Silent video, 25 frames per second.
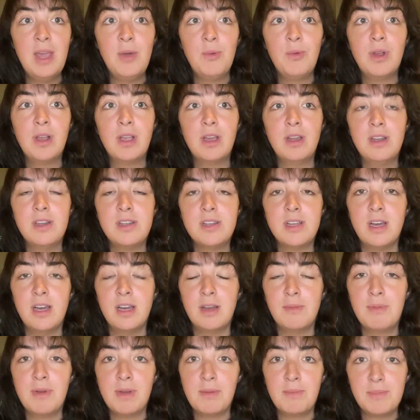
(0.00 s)
We're going to
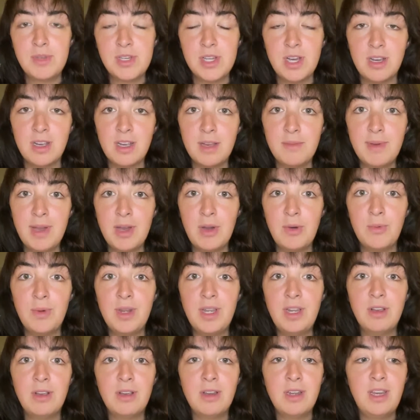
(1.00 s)
talk about
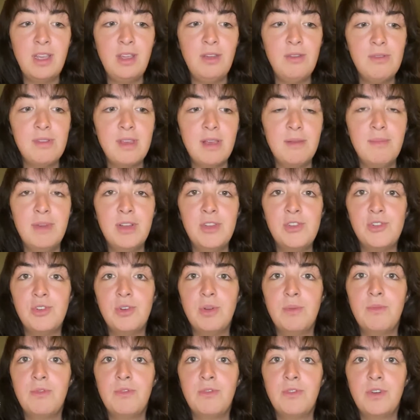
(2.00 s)
when you're going to use that
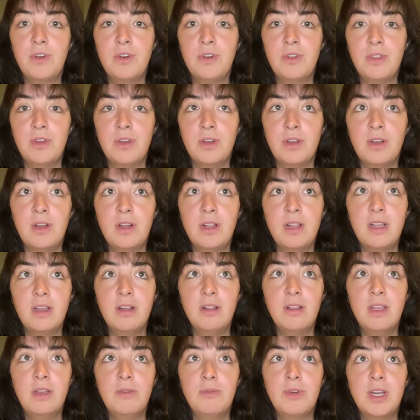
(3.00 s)
metronome further.
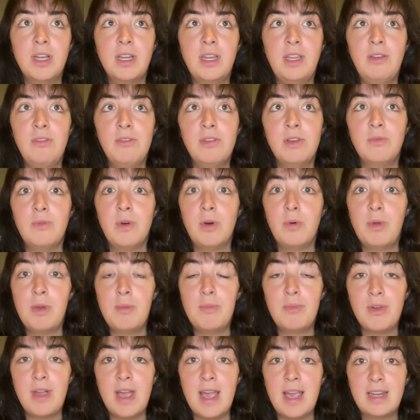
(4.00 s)
Clearly, we're going to use it while we
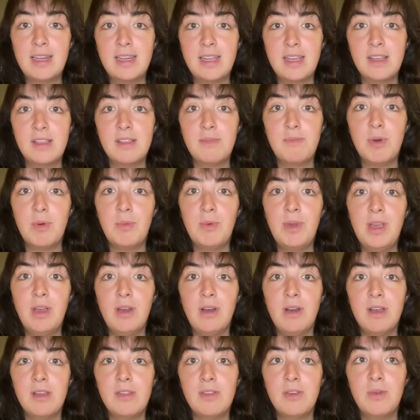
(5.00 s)
practice, but we
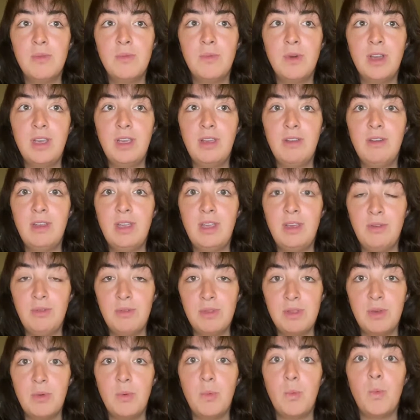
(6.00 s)
also want you to
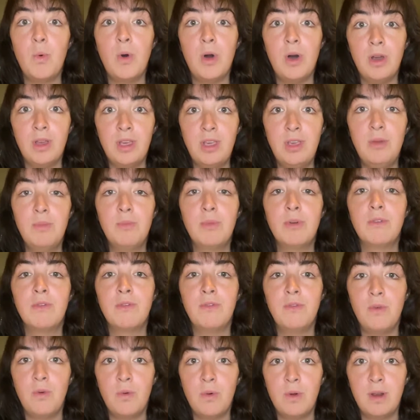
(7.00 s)
use it while you
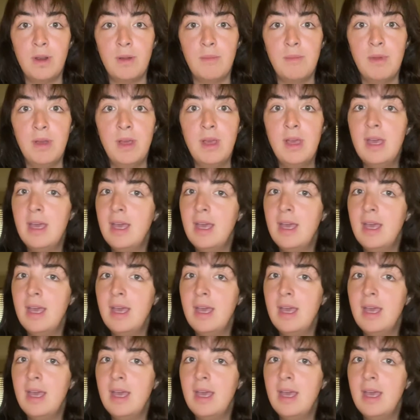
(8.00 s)
perform.